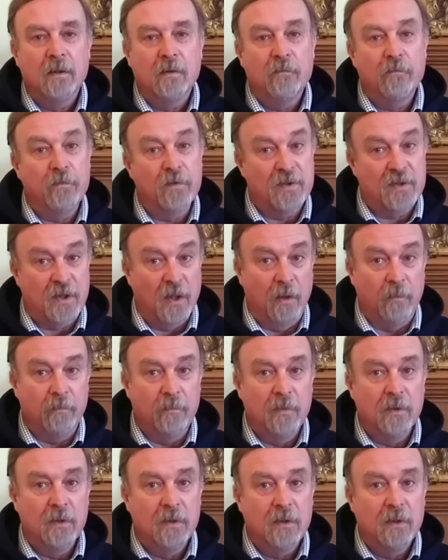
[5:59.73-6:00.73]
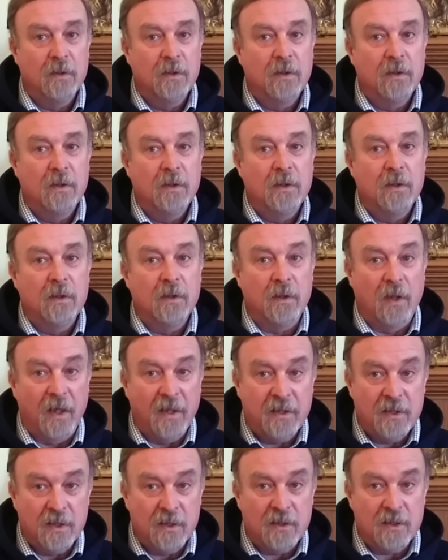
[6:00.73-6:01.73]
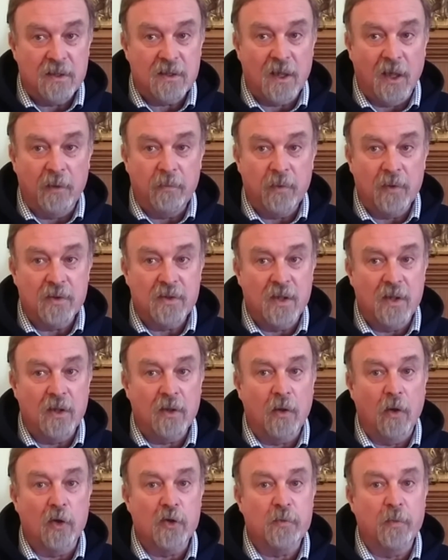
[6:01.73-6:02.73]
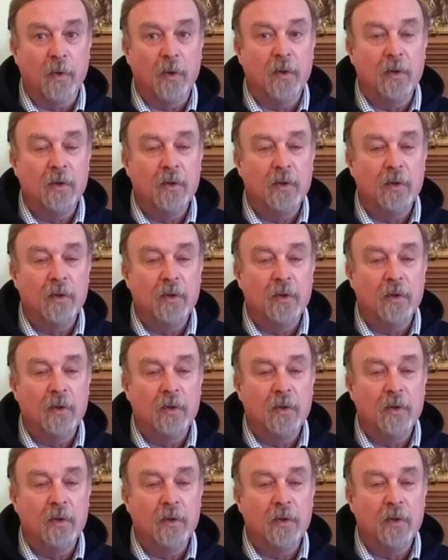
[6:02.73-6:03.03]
For some, like the disciples in the gospel,